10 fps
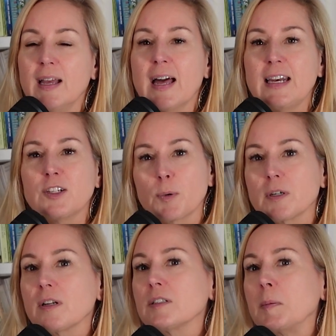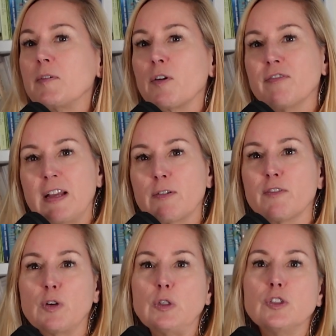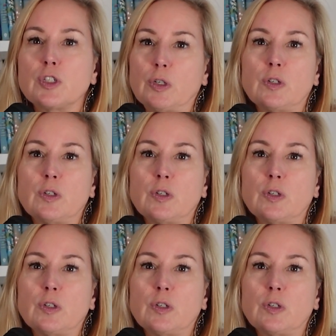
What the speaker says: And he's worked on some of your favorite foods too,